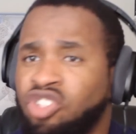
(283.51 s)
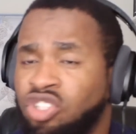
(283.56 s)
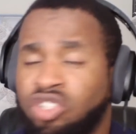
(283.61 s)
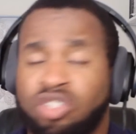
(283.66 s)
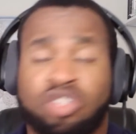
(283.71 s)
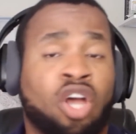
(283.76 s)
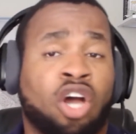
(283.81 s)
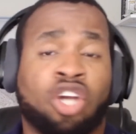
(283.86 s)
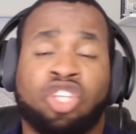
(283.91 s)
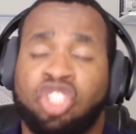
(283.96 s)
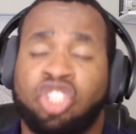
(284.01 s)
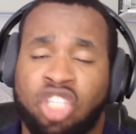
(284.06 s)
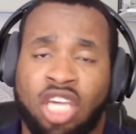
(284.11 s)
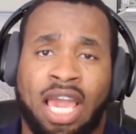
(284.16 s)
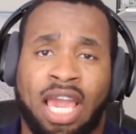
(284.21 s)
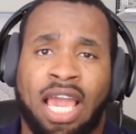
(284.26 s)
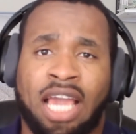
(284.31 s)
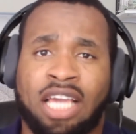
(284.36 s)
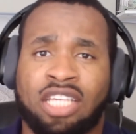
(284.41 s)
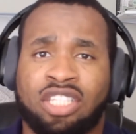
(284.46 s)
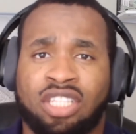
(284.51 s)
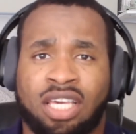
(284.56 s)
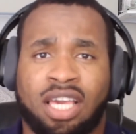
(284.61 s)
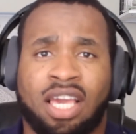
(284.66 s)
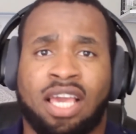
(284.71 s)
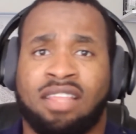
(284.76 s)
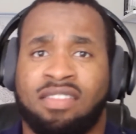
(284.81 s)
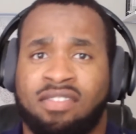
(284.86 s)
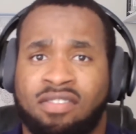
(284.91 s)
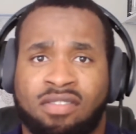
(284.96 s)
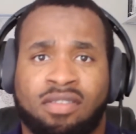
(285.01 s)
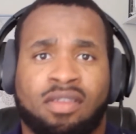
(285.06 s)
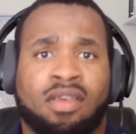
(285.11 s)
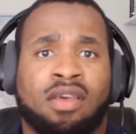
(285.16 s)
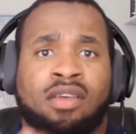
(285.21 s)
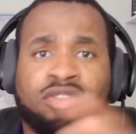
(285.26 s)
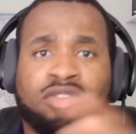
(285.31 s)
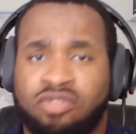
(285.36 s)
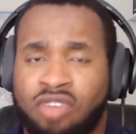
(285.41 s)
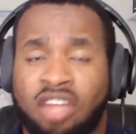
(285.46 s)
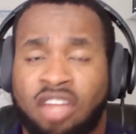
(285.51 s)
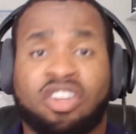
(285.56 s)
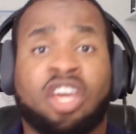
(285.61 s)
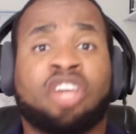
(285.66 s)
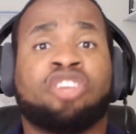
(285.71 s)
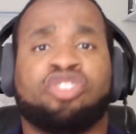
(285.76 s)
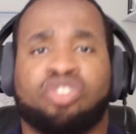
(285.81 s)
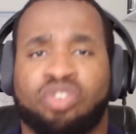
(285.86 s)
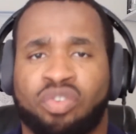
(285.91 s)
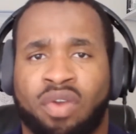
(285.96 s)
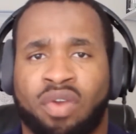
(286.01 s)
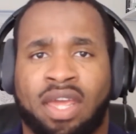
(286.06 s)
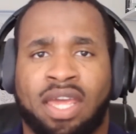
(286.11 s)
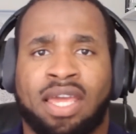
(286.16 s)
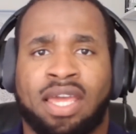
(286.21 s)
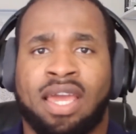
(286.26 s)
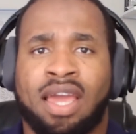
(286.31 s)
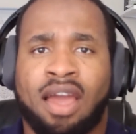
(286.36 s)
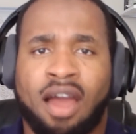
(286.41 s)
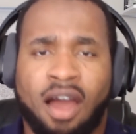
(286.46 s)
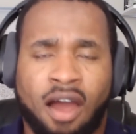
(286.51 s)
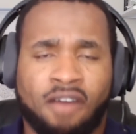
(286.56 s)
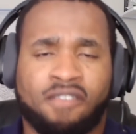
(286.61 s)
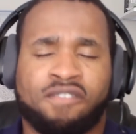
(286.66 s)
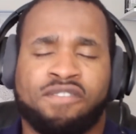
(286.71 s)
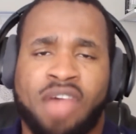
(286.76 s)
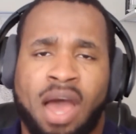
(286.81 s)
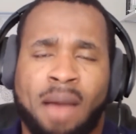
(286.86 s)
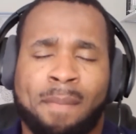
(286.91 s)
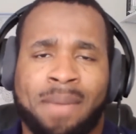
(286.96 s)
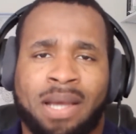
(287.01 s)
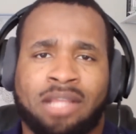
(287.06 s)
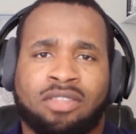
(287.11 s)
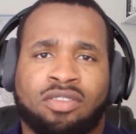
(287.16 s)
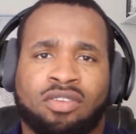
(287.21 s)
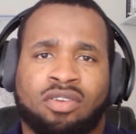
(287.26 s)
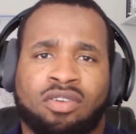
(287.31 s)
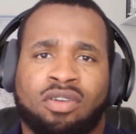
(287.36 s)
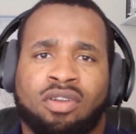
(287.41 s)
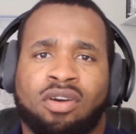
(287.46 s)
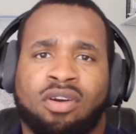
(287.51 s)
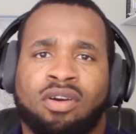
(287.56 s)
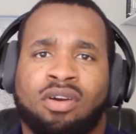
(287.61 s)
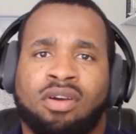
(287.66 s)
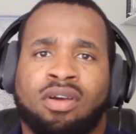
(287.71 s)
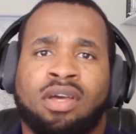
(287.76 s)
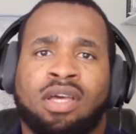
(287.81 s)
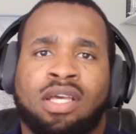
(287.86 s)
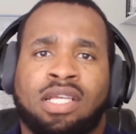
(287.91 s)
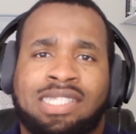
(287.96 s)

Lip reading: not change its trajectory of that particular